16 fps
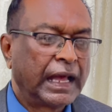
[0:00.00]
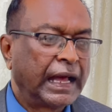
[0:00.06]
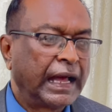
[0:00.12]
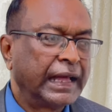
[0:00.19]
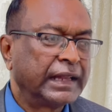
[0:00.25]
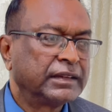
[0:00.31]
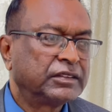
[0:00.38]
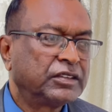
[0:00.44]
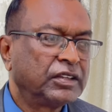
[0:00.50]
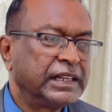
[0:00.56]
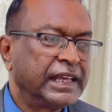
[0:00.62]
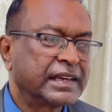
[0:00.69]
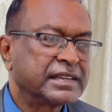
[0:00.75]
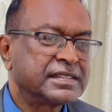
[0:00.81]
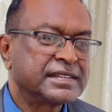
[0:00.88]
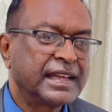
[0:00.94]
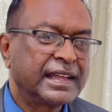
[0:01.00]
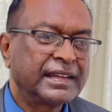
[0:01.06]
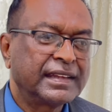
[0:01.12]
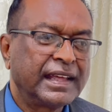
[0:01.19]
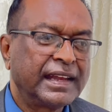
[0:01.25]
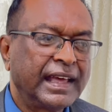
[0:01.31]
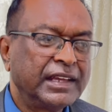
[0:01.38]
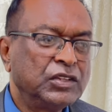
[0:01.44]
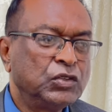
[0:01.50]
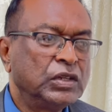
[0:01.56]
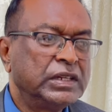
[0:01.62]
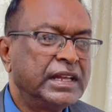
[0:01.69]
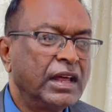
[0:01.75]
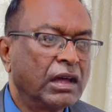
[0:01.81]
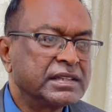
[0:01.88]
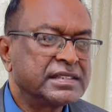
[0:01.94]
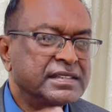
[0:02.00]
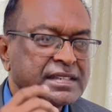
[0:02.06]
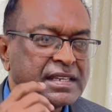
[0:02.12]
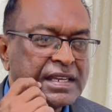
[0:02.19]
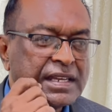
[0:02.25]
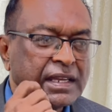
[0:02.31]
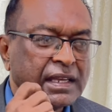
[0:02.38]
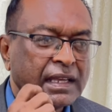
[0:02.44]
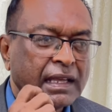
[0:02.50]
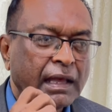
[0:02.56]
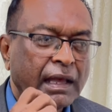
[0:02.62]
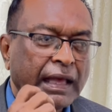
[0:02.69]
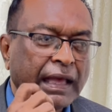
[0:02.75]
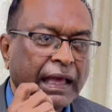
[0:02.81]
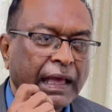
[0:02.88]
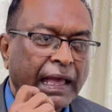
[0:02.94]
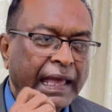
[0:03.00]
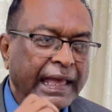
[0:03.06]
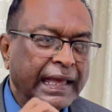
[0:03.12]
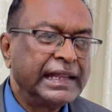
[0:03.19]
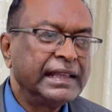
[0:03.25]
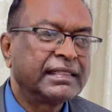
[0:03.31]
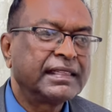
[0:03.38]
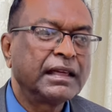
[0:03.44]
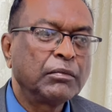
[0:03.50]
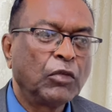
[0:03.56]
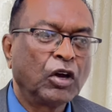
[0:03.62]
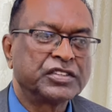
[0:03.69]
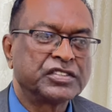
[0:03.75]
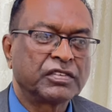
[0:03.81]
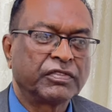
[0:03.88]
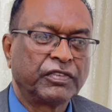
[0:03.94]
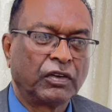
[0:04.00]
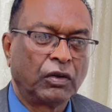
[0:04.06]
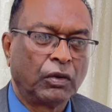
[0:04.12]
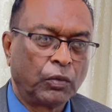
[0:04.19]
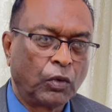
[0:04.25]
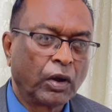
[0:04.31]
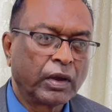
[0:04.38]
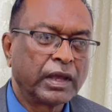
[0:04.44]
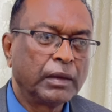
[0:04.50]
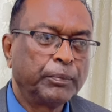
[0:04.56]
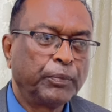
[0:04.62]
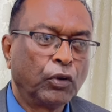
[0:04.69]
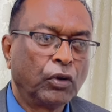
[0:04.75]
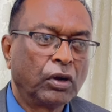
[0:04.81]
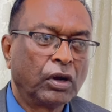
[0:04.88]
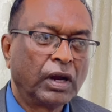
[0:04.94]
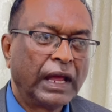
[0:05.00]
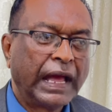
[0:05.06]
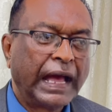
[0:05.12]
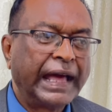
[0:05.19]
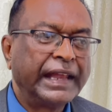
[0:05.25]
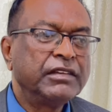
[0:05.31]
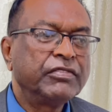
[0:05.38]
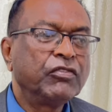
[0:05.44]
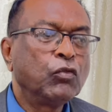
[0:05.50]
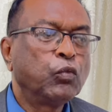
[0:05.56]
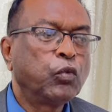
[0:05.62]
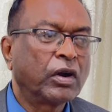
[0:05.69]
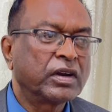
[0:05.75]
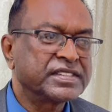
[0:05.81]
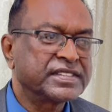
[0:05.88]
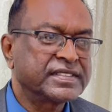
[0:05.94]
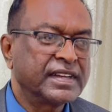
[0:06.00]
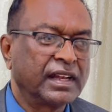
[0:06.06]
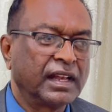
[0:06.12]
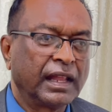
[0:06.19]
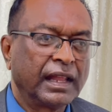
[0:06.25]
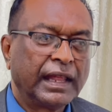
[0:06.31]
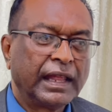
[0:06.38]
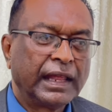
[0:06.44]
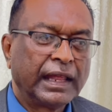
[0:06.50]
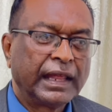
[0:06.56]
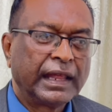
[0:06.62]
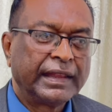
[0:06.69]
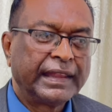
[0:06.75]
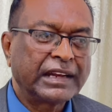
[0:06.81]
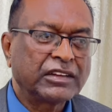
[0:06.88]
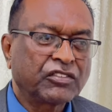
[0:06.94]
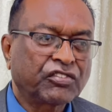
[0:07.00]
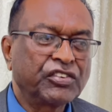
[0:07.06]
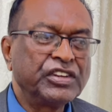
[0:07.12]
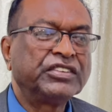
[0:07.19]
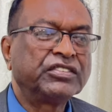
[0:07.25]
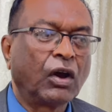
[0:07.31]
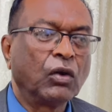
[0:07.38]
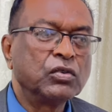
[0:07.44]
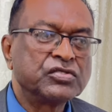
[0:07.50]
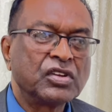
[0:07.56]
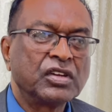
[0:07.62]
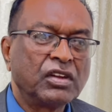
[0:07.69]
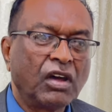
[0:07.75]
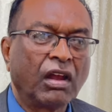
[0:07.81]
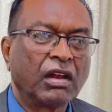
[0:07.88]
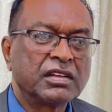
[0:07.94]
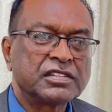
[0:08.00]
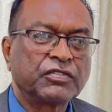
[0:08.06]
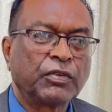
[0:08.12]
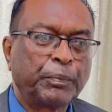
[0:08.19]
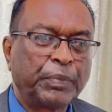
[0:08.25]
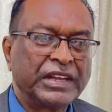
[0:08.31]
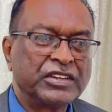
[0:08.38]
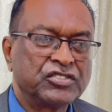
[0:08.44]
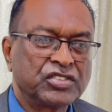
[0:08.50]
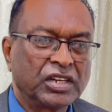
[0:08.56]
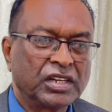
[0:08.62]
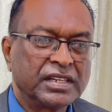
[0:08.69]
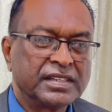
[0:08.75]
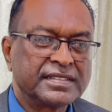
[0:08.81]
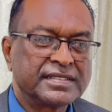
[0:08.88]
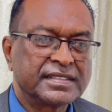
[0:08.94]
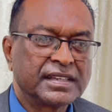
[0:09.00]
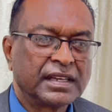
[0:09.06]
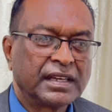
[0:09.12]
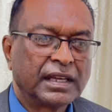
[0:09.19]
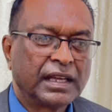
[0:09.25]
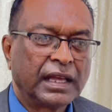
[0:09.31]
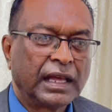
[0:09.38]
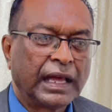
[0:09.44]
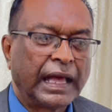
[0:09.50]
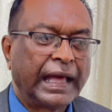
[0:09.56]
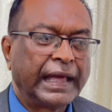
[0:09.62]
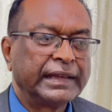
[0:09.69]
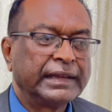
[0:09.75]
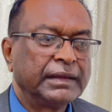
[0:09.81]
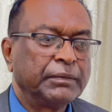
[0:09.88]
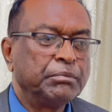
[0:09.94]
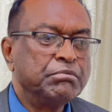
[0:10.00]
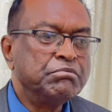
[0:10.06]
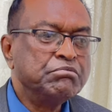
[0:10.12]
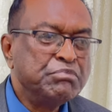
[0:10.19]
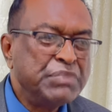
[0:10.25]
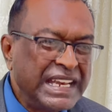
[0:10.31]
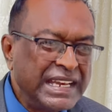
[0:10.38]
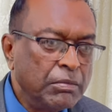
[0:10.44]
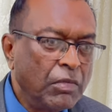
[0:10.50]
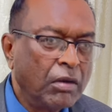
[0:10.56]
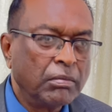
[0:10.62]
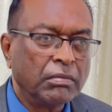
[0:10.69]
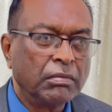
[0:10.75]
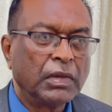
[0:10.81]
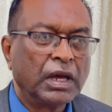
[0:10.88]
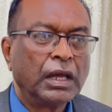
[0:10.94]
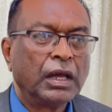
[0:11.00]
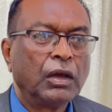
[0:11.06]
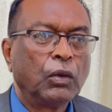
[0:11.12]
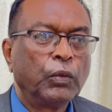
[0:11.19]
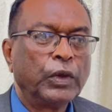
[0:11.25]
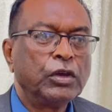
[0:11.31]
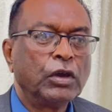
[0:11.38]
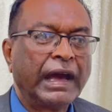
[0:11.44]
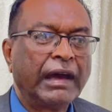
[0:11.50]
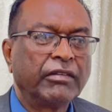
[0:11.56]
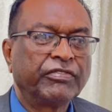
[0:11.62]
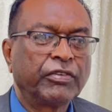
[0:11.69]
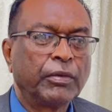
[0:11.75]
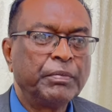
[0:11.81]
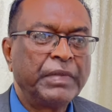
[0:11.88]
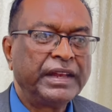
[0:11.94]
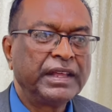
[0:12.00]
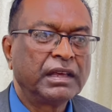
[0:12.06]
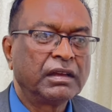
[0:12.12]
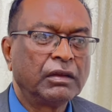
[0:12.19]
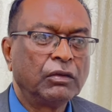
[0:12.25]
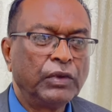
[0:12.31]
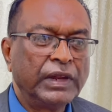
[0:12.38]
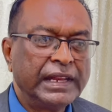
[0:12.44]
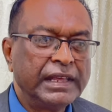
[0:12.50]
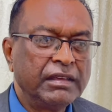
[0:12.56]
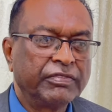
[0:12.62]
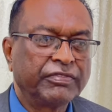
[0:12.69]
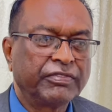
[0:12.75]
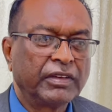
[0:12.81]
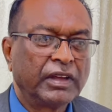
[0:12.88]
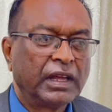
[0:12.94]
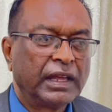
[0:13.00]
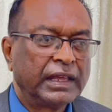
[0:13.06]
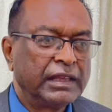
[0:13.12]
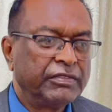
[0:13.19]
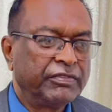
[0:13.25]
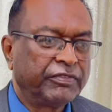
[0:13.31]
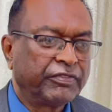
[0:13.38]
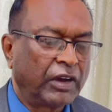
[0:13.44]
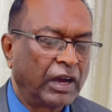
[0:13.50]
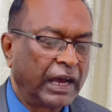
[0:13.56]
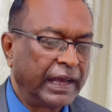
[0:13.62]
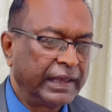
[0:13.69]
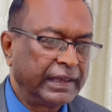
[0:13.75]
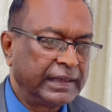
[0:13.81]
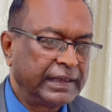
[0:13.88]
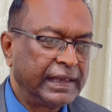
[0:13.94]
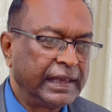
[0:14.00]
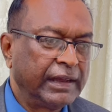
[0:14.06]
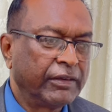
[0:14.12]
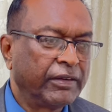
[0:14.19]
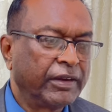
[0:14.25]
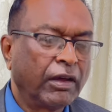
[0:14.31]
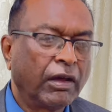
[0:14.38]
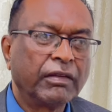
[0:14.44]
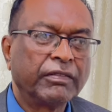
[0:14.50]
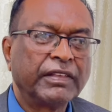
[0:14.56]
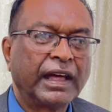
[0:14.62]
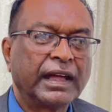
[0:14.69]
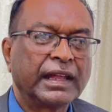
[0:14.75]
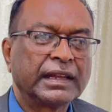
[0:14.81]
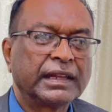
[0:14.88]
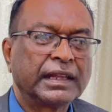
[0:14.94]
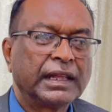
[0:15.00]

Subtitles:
And to the extent then I did not see anything much for working poor, and even worse still, that $3,000 for pensioners and the minimum where you have for medical relief, even for eye care and all of that,